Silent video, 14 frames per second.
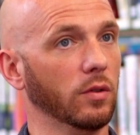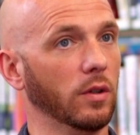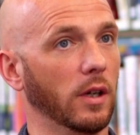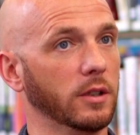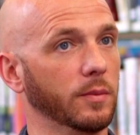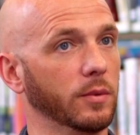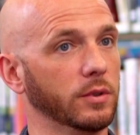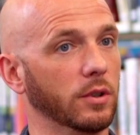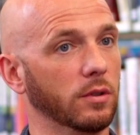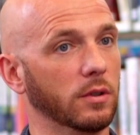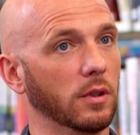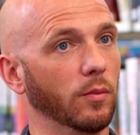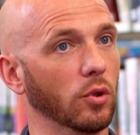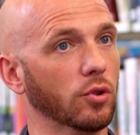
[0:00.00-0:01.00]
I suppose
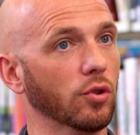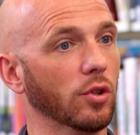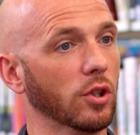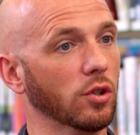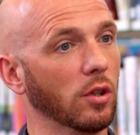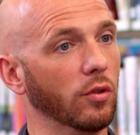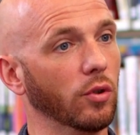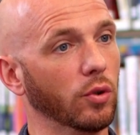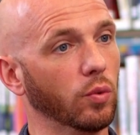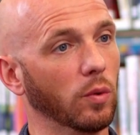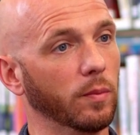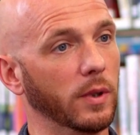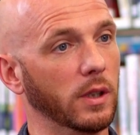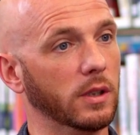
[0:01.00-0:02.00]
the more traditional route
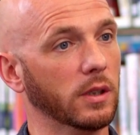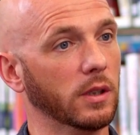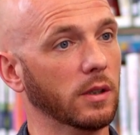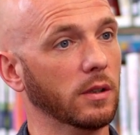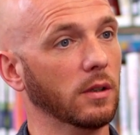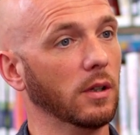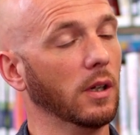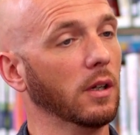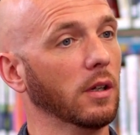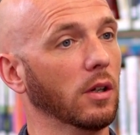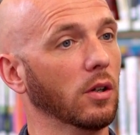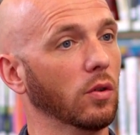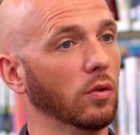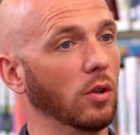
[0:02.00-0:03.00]
will be to
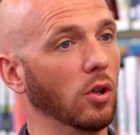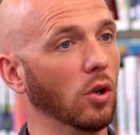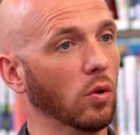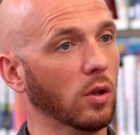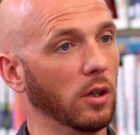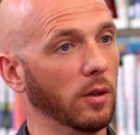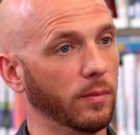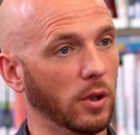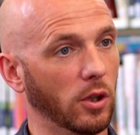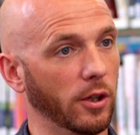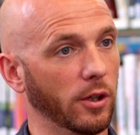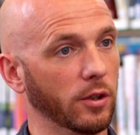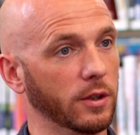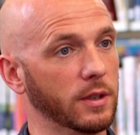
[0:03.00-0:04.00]
local
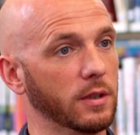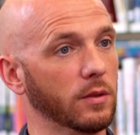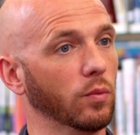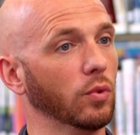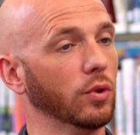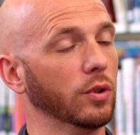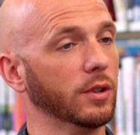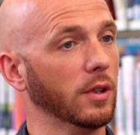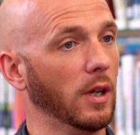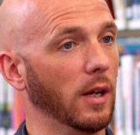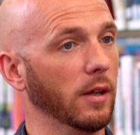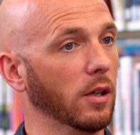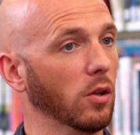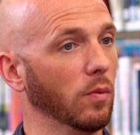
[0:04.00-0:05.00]
employers would
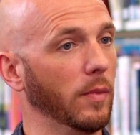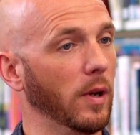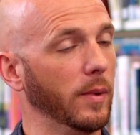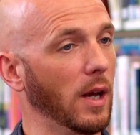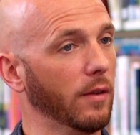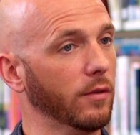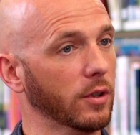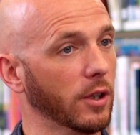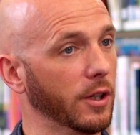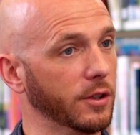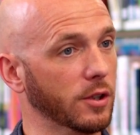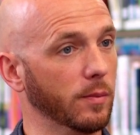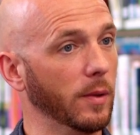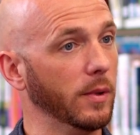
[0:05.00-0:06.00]
maybe
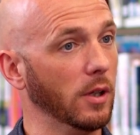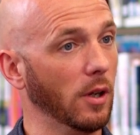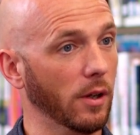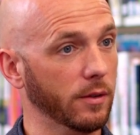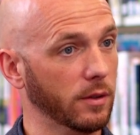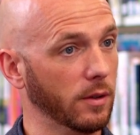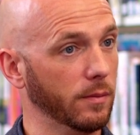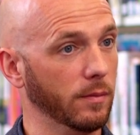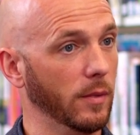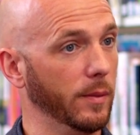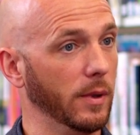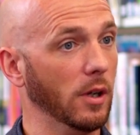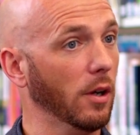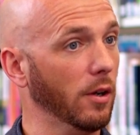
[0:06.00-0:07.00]
advertise, or maybe
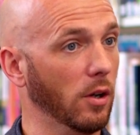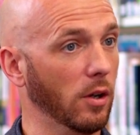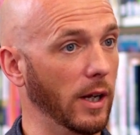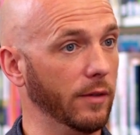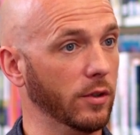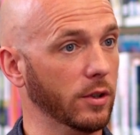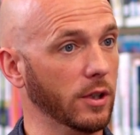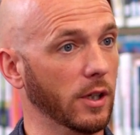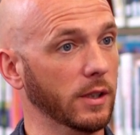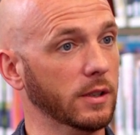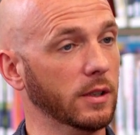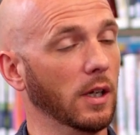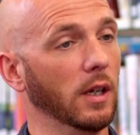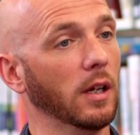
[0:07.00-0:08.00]
not all
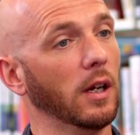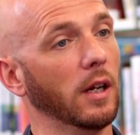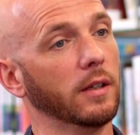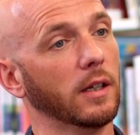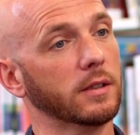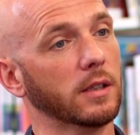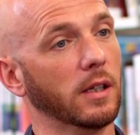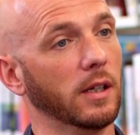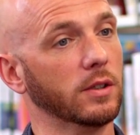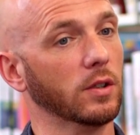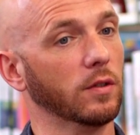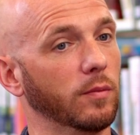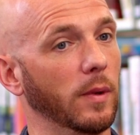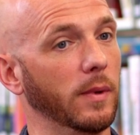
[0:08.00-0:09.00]
advertise, and that's a case
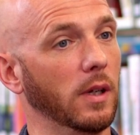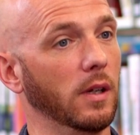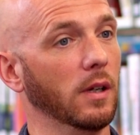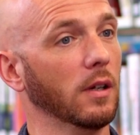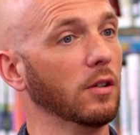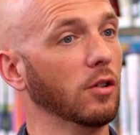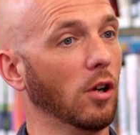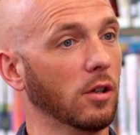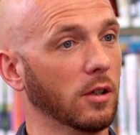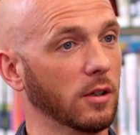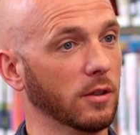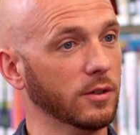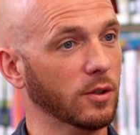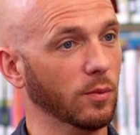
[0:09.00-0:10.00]
maybe
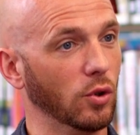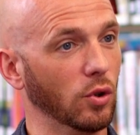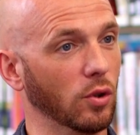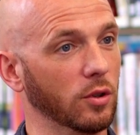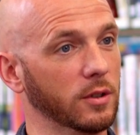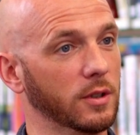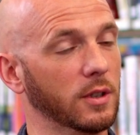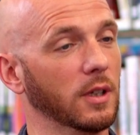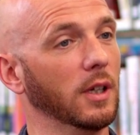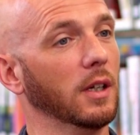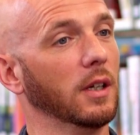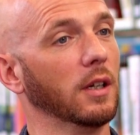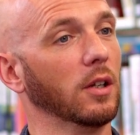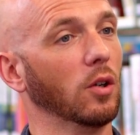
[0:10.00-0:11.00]
knocking on some doors,
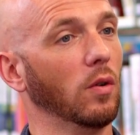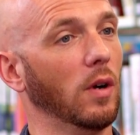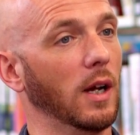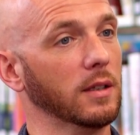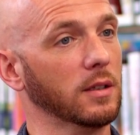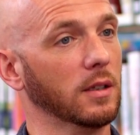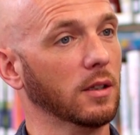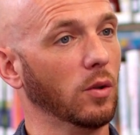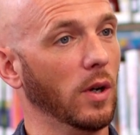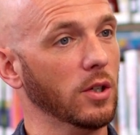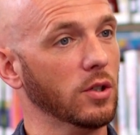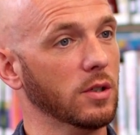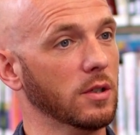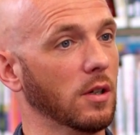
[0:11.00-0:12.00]
asking the
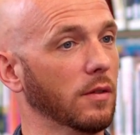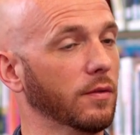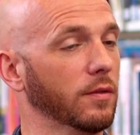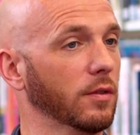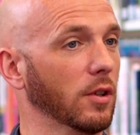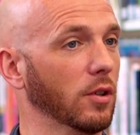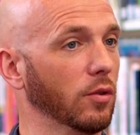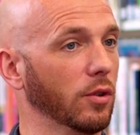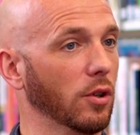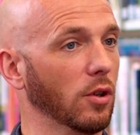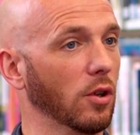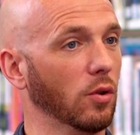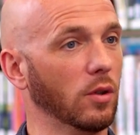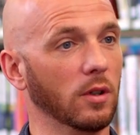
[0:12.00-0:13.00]
questions of your
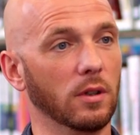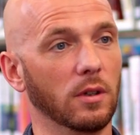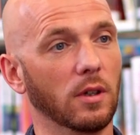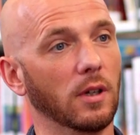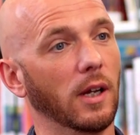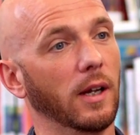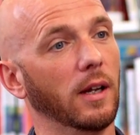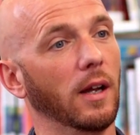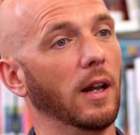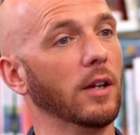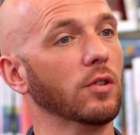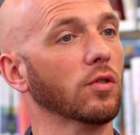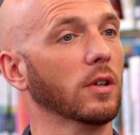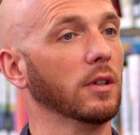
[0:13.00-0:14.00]
local
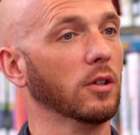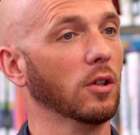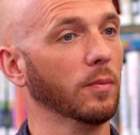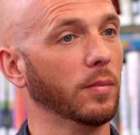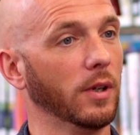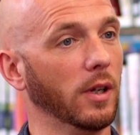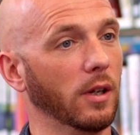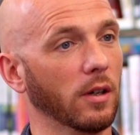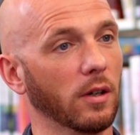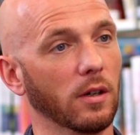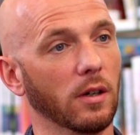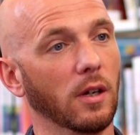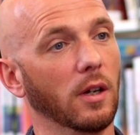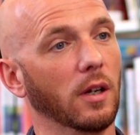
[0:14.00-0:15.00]
electrical company
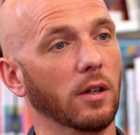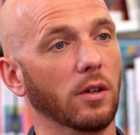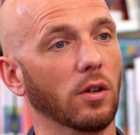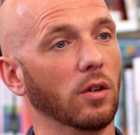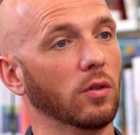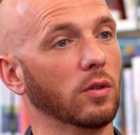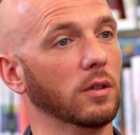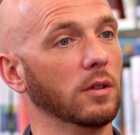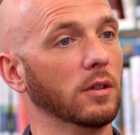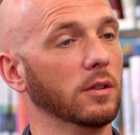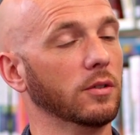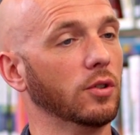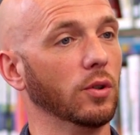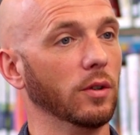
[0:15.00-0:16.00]
or your local
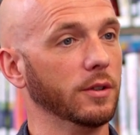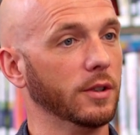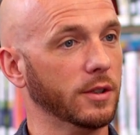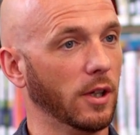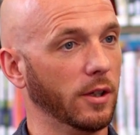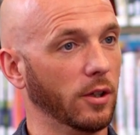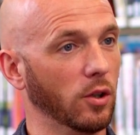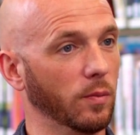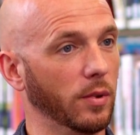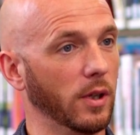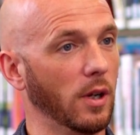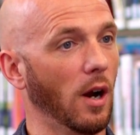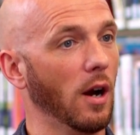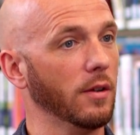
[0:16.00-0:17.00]
tool and design
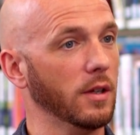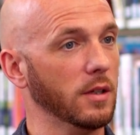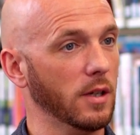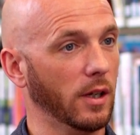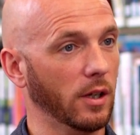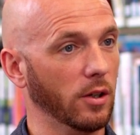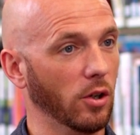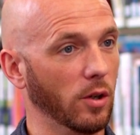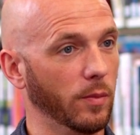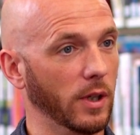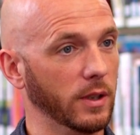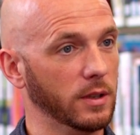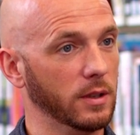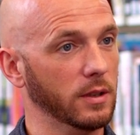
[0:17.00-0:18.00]
company. Are they taking on
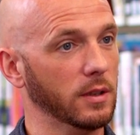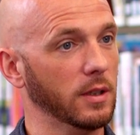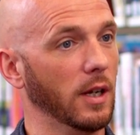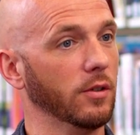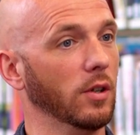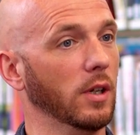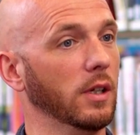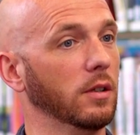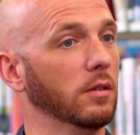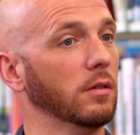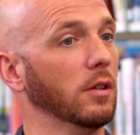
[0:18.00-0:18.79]
apprentices annually?